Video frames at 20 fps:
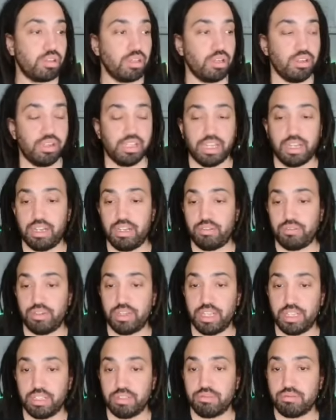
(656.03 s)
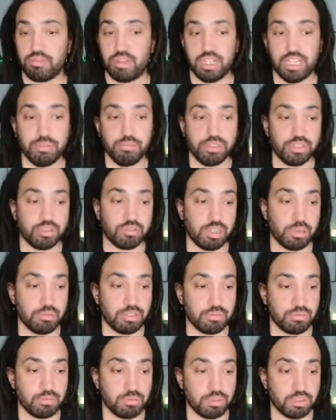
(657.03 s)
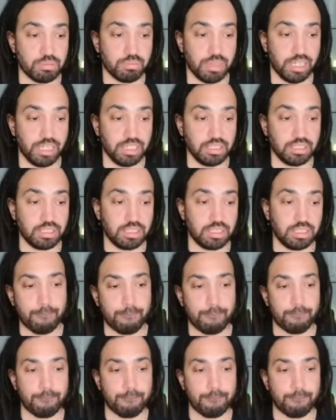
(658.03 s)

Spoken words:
Okay, lovely. Right, let me just grab some more space.